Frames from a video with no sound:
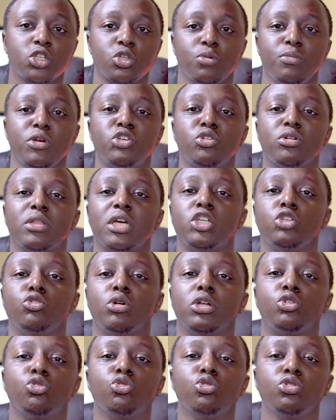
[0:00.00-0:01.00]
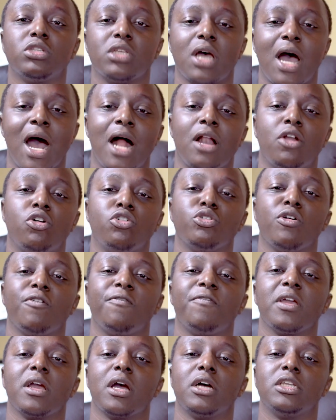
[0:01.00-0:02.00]
So make sure that your tools are on your
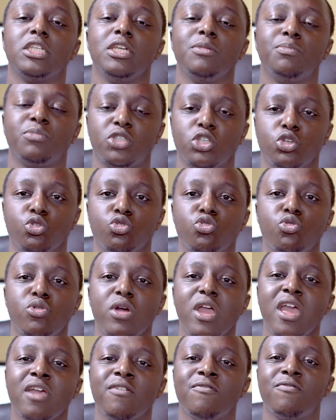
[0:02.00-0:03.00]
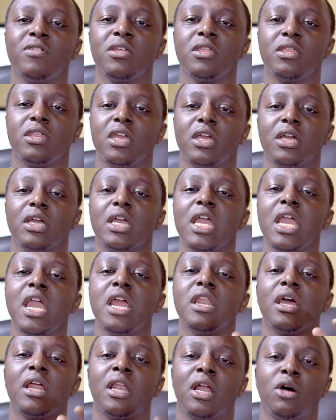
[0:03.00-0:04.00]
fingertips, you know everything
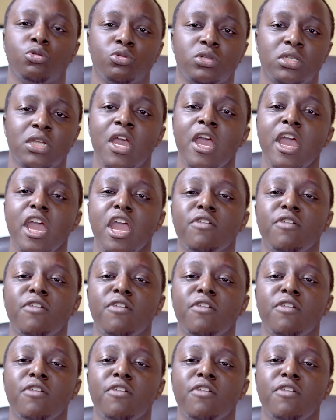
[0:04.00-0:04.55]
in and out.